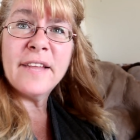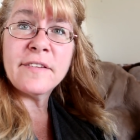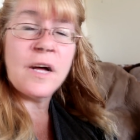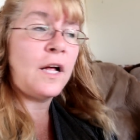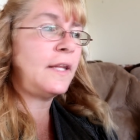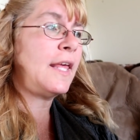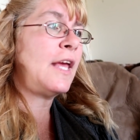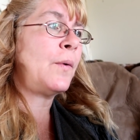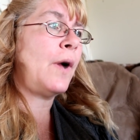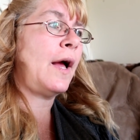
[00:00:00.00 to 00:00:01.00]
and it's called
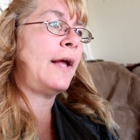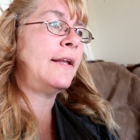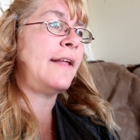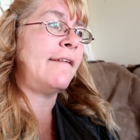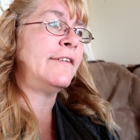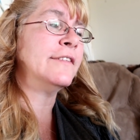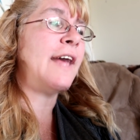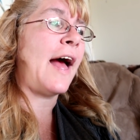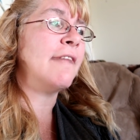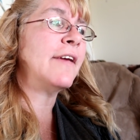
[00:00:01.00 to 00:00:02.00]
Equine Devil's
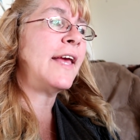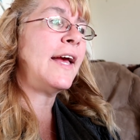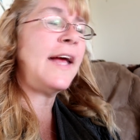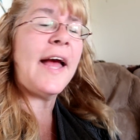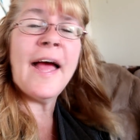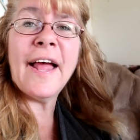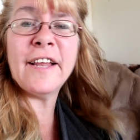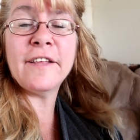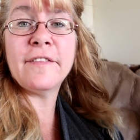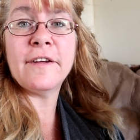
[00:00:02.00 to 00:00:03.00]
Advocate.
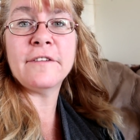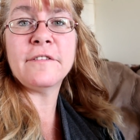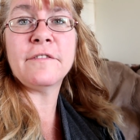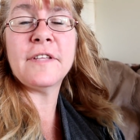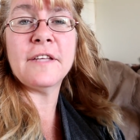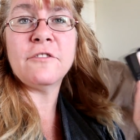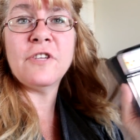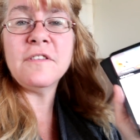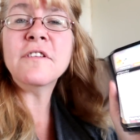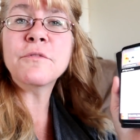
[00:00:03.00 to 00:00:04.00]
And there's a, this,
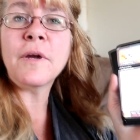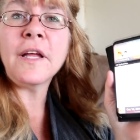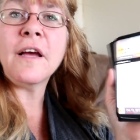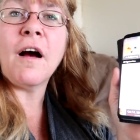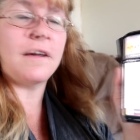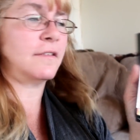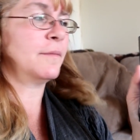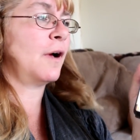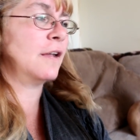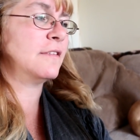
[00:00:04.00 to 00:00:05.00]
she has this really
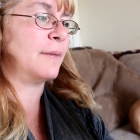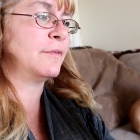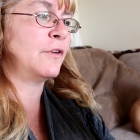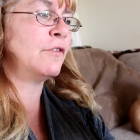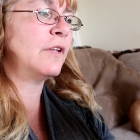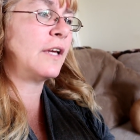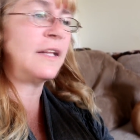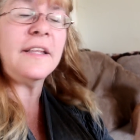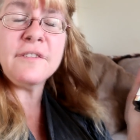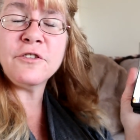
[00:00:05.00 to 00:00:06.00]
awesome concept. So you
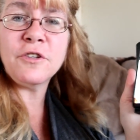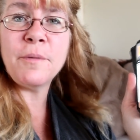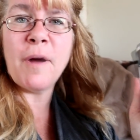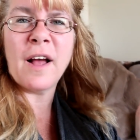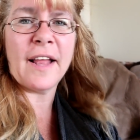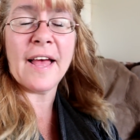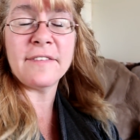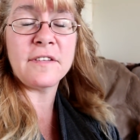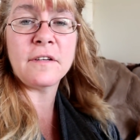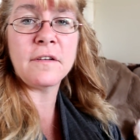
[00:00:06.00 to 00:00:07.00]
can listen to her
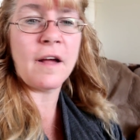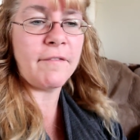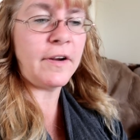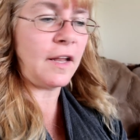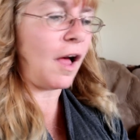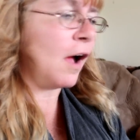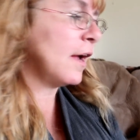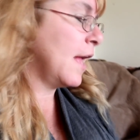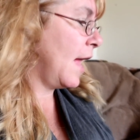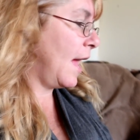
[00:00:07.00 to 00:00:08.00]
podcast. They're not very
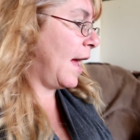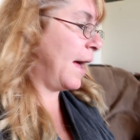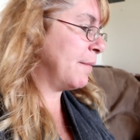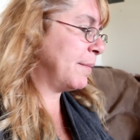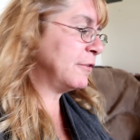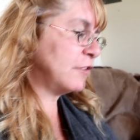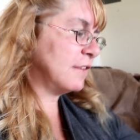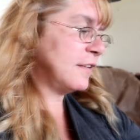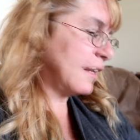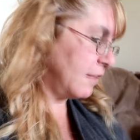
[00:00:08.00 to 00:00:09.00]
long. Um, but she
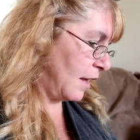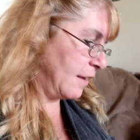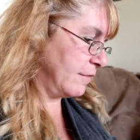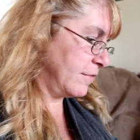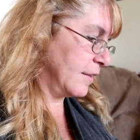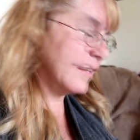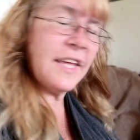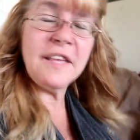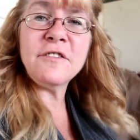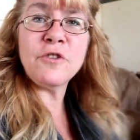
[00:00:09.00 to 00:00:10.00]
has like a lot of
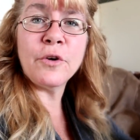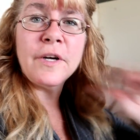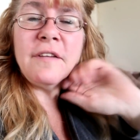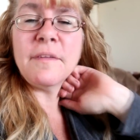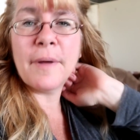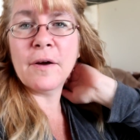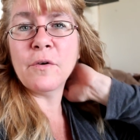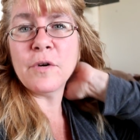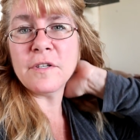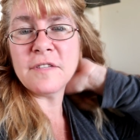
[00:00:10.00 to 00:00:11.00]
neat stories
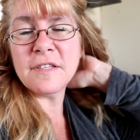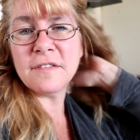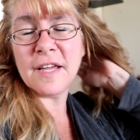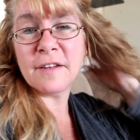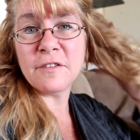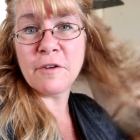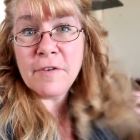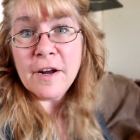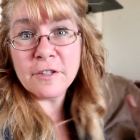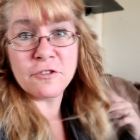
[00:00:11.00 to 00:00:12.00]
about horses, and so
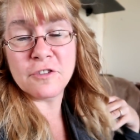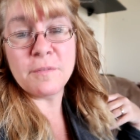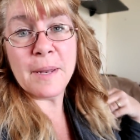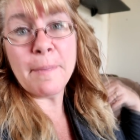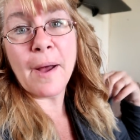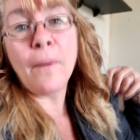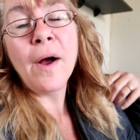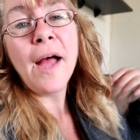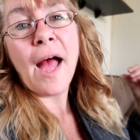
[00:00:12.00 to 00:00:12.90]
far it's just been about